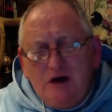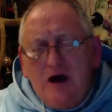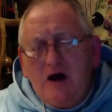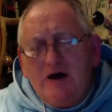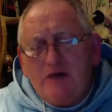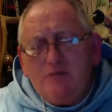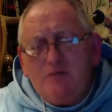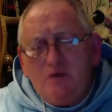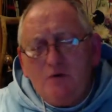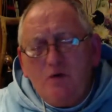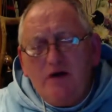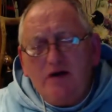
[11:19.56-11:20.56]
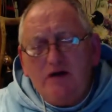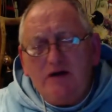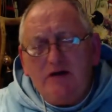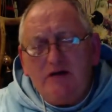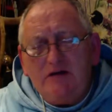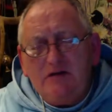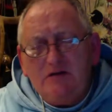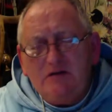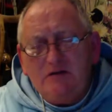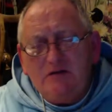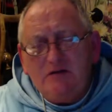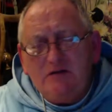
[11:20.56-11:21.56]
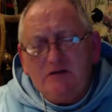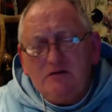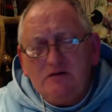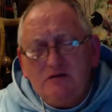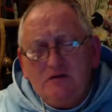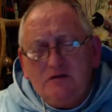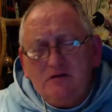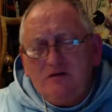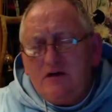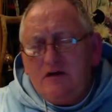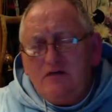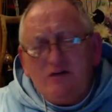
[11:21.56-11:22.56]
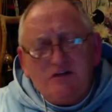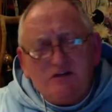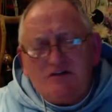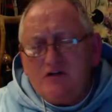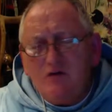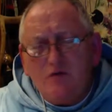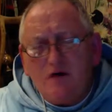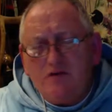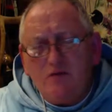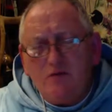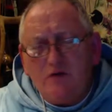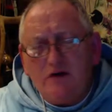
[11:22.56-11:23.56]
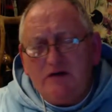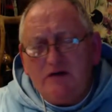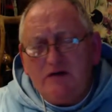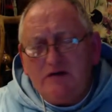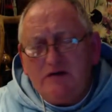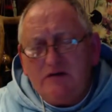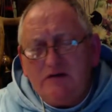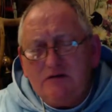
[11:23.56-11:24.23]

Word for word: I am the way. There is no other way.